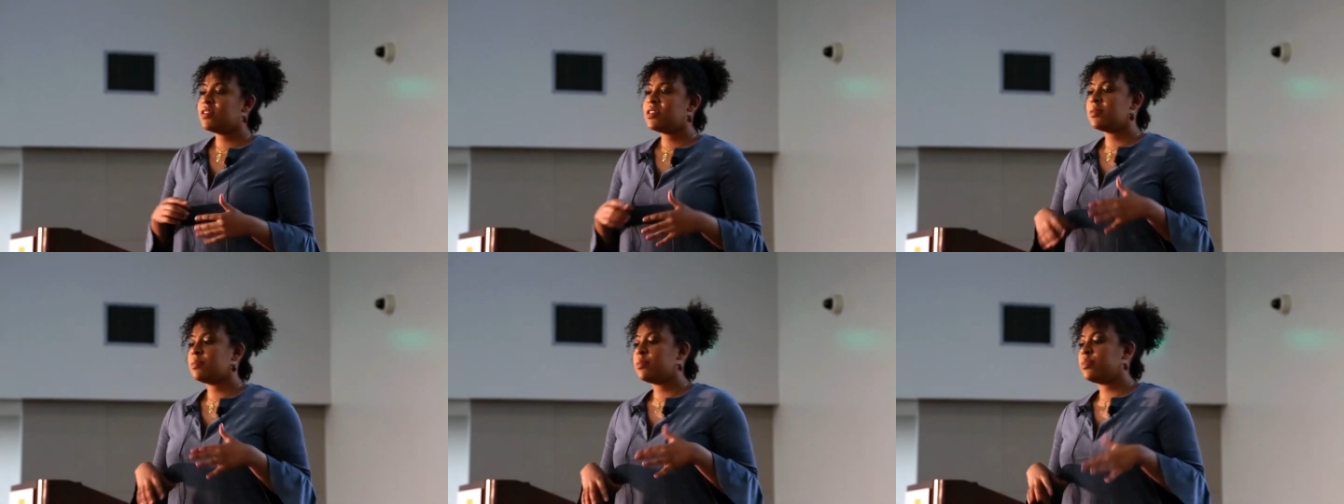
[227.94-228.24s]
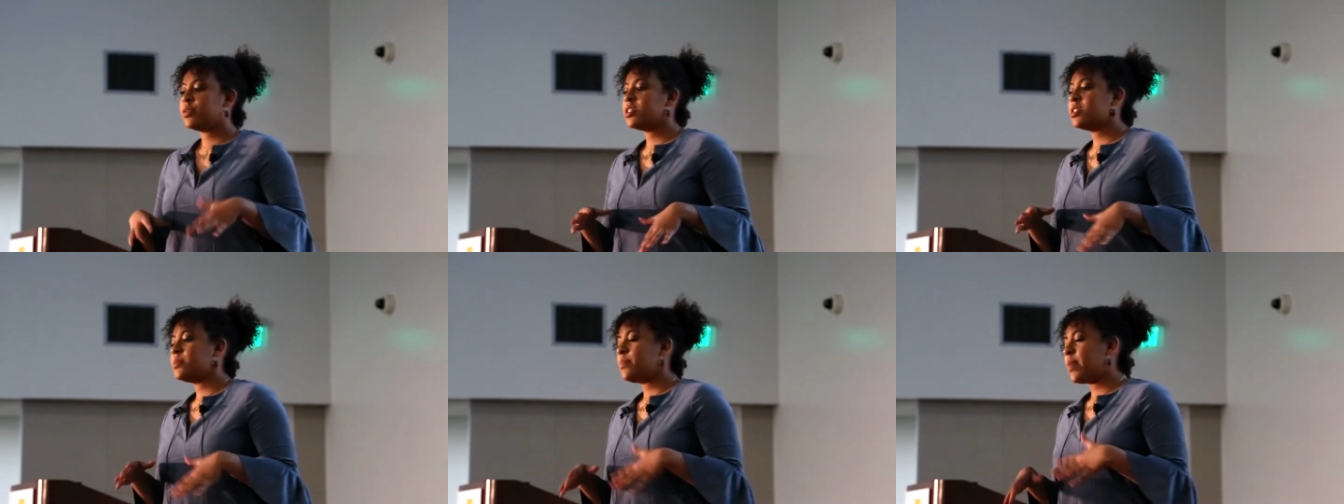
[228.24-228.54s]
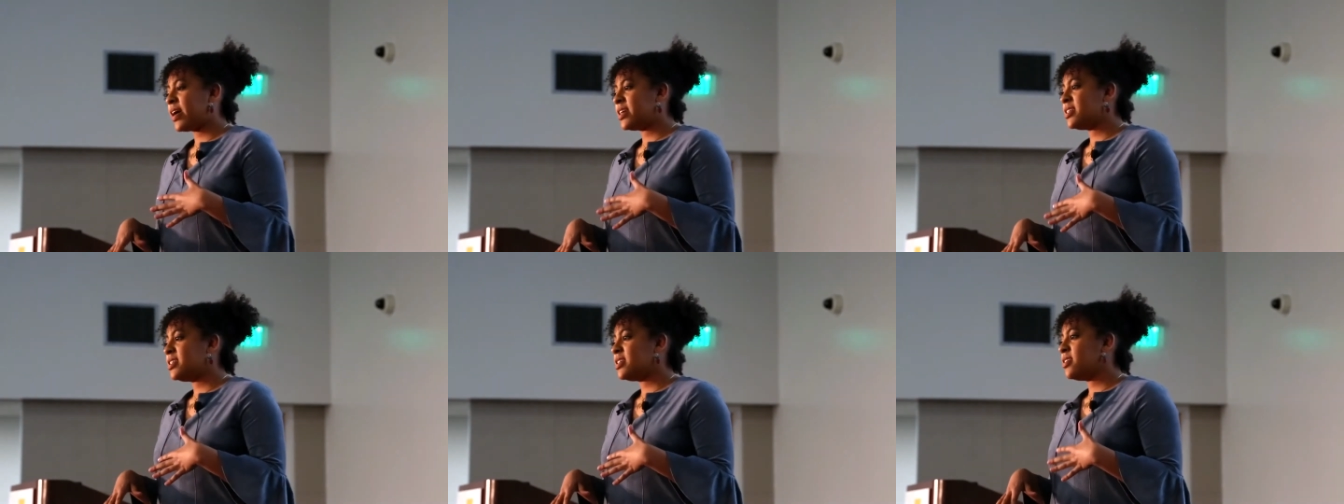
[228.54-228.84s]
you some
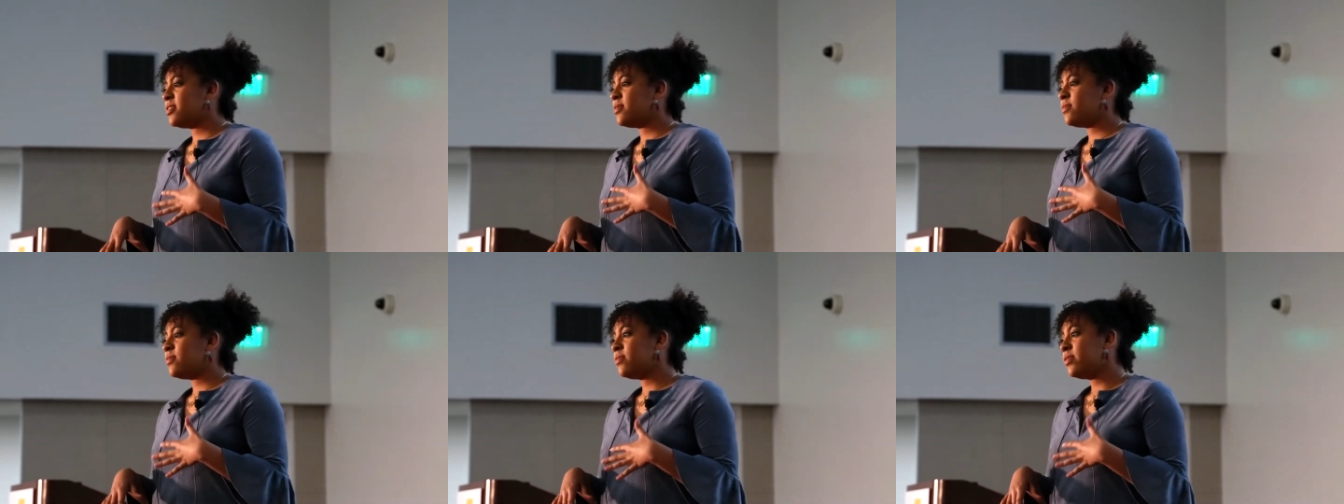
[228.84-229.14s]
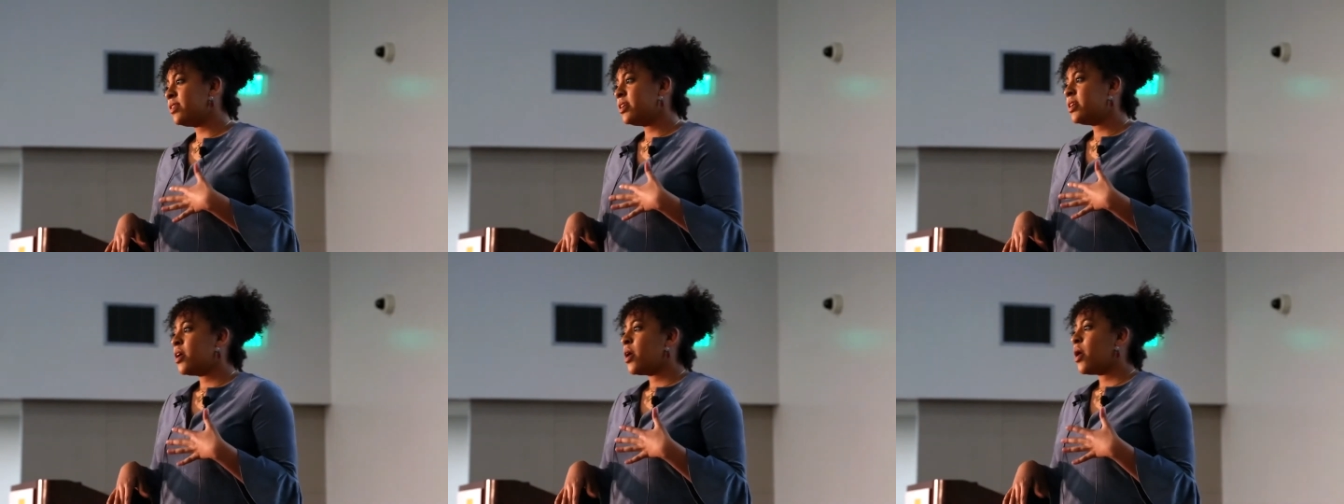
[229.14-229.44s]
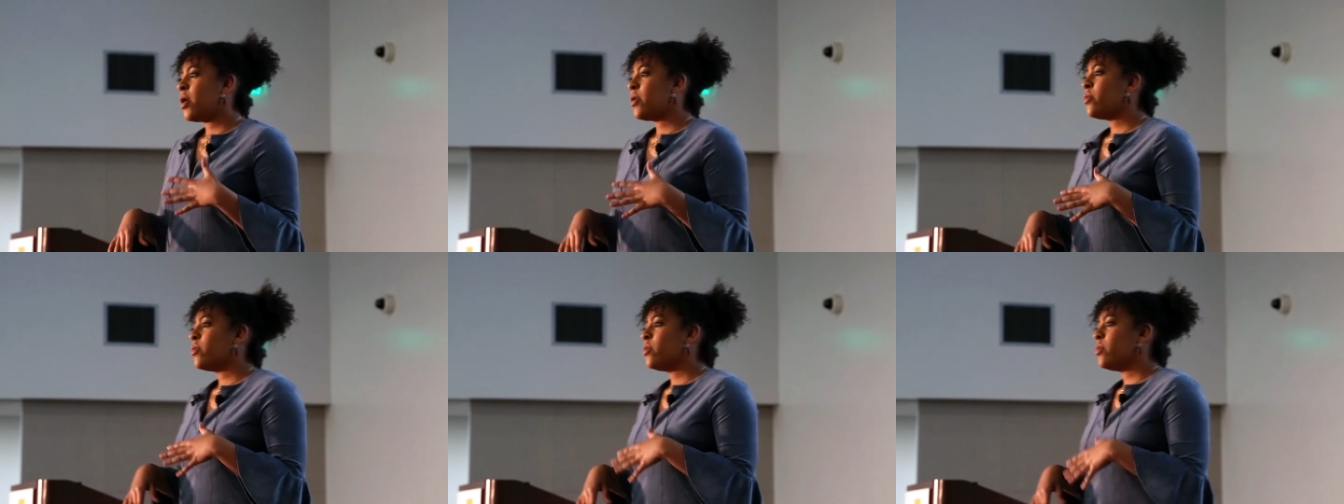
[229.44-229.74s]
perspective,
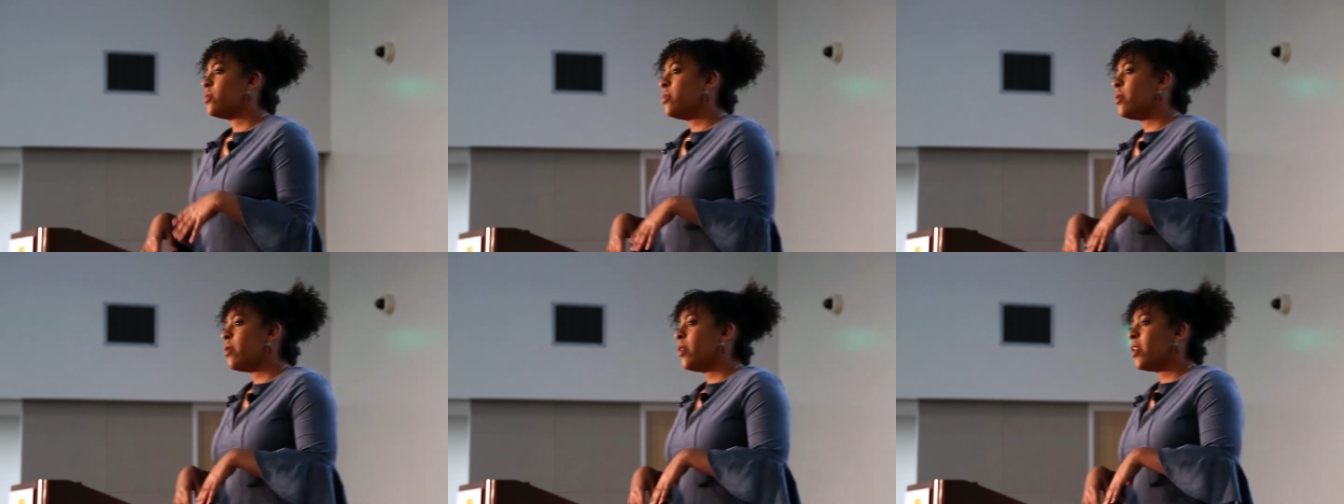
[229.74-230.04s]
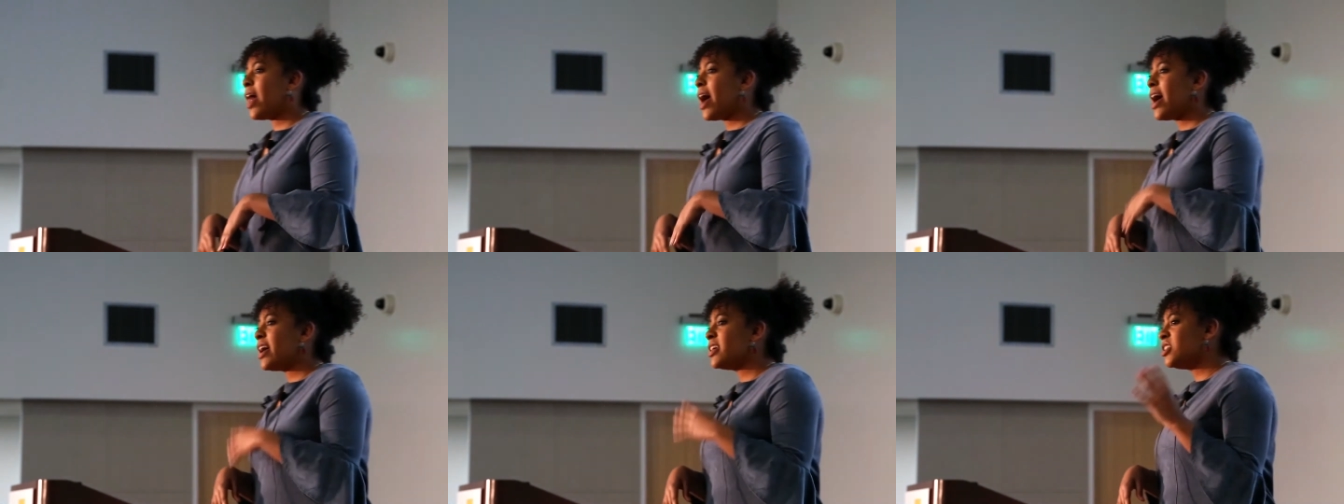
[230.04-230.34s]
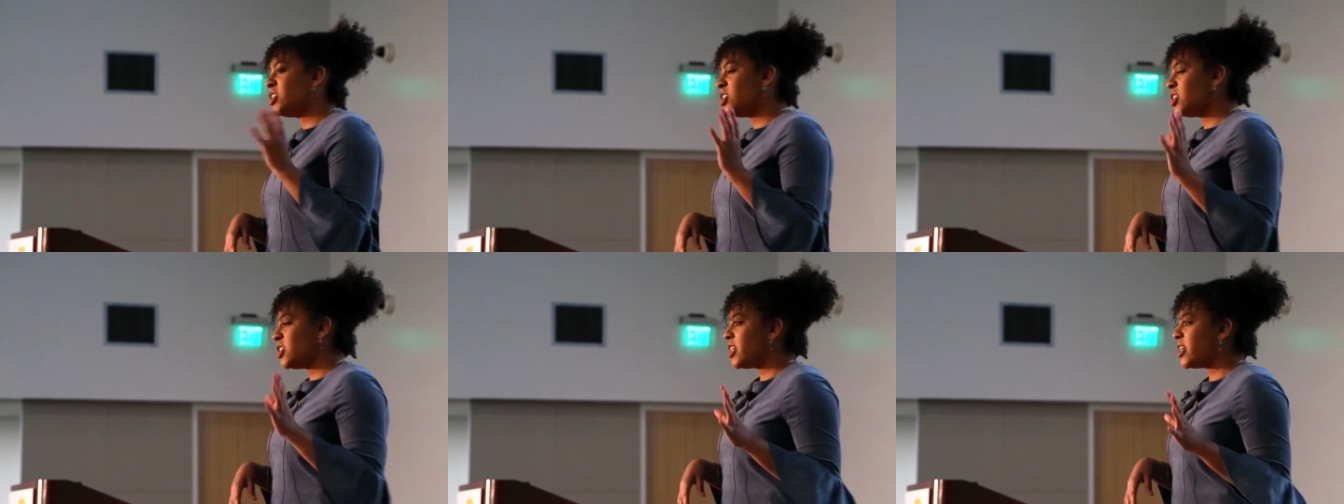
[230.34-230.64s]
the
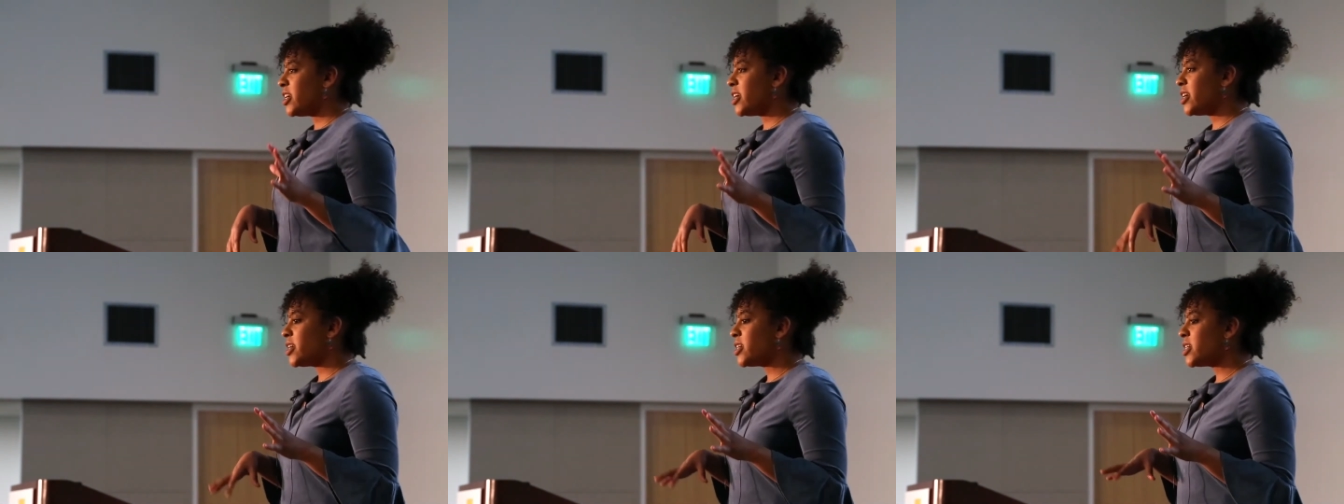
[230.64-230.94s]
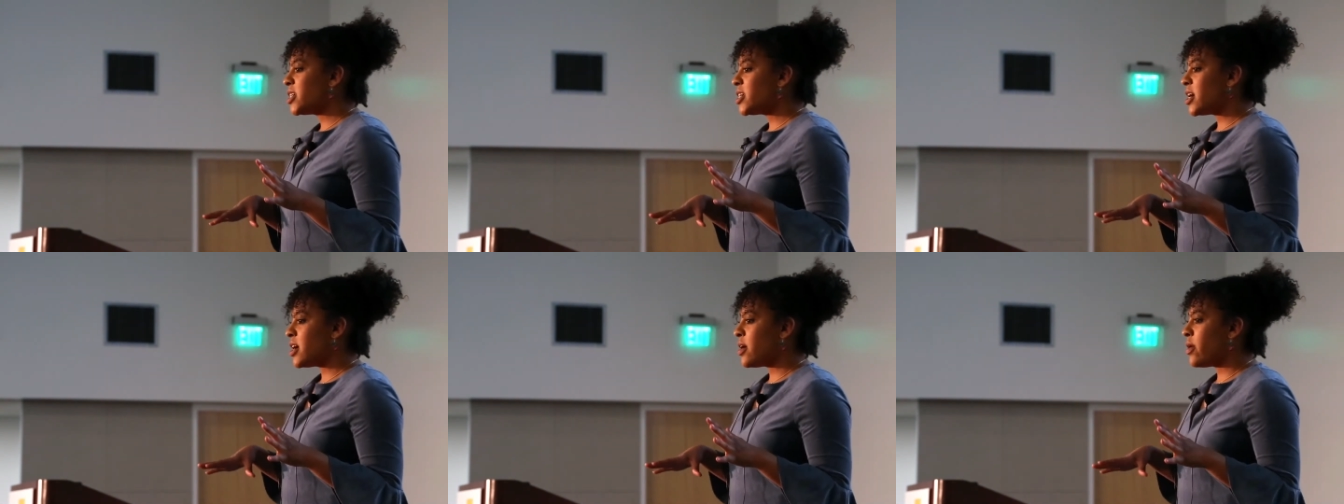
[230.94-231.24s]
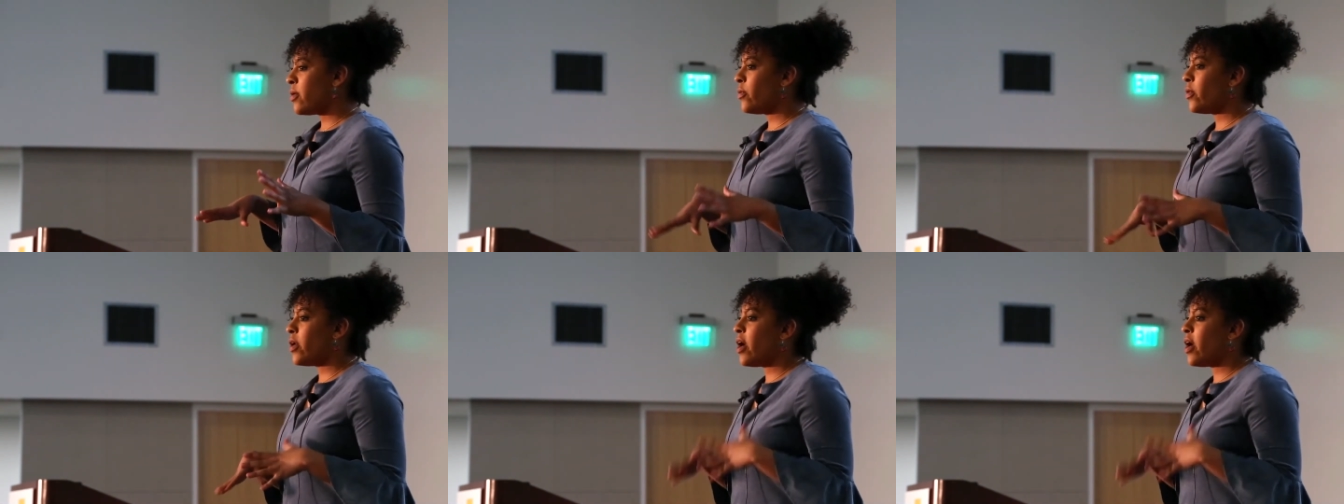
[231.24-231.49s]
last year,